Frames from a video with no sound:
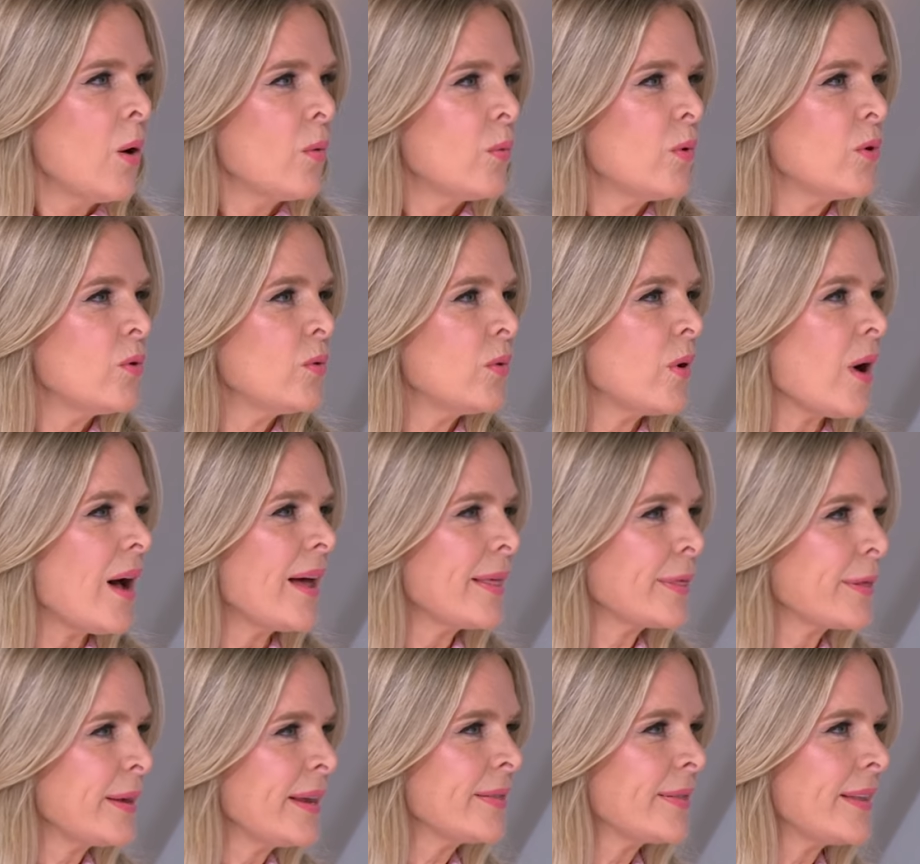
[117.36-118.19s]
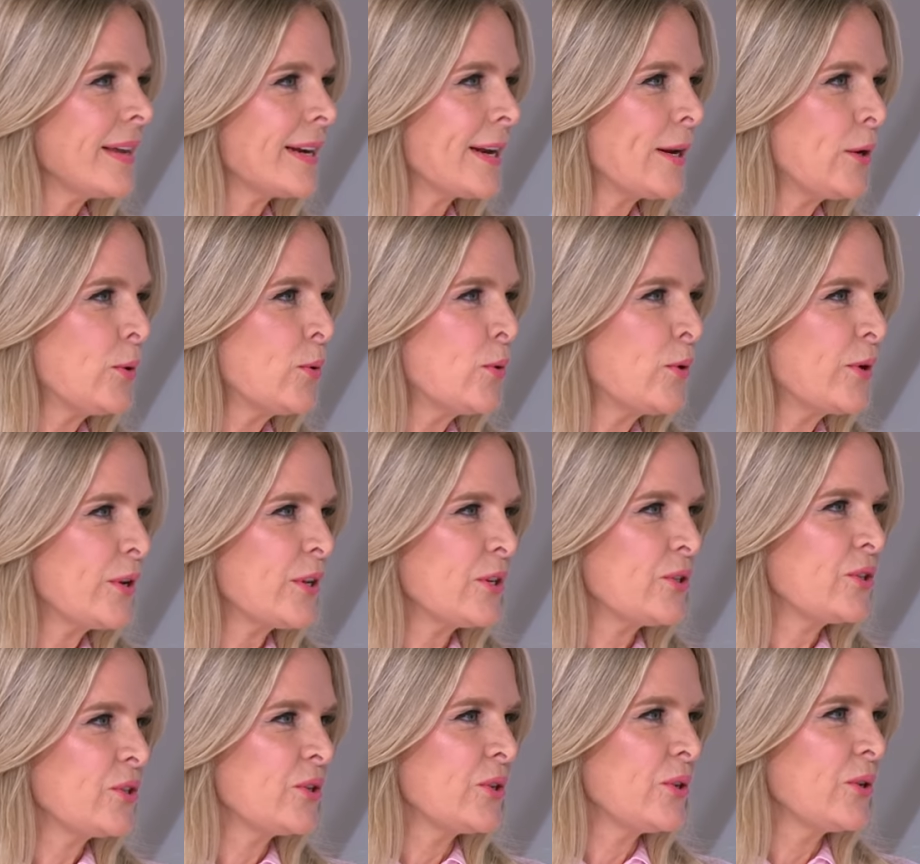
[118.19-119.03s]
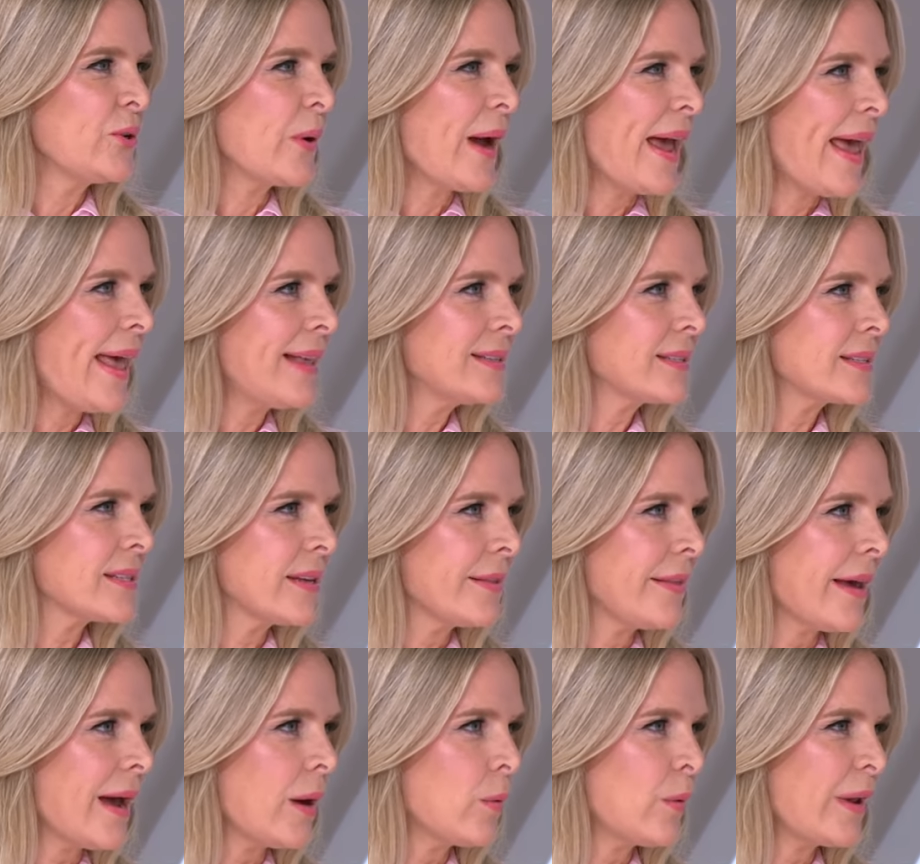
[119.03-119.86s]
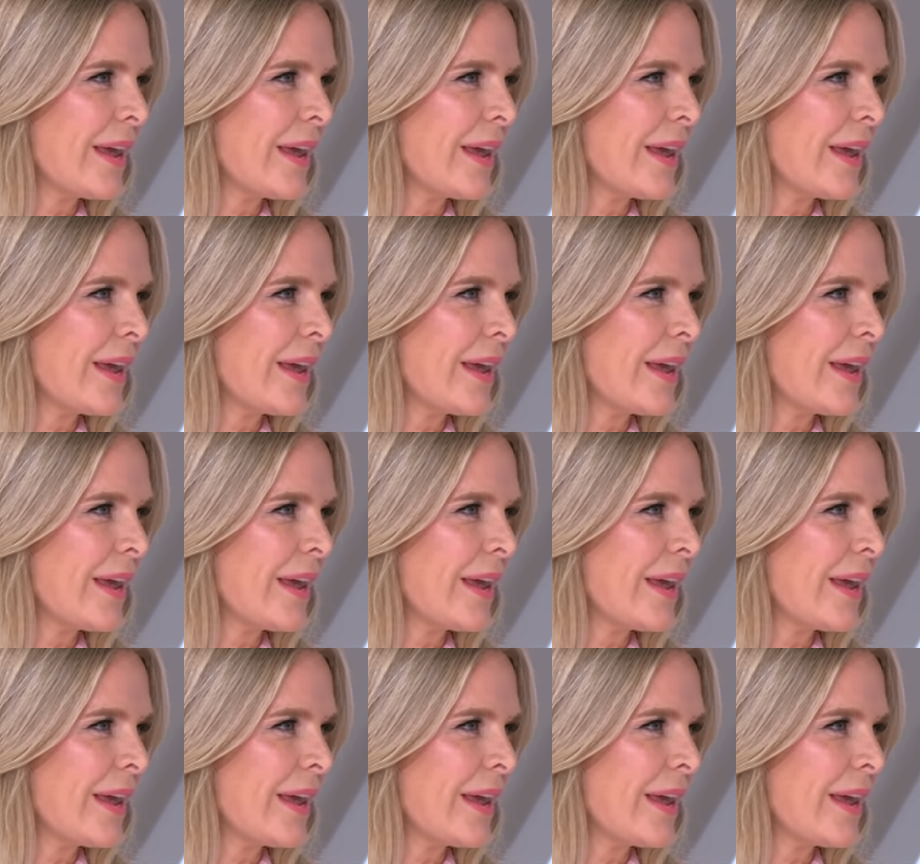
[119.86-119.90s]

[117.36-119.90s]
Well, I think that in order to answer that,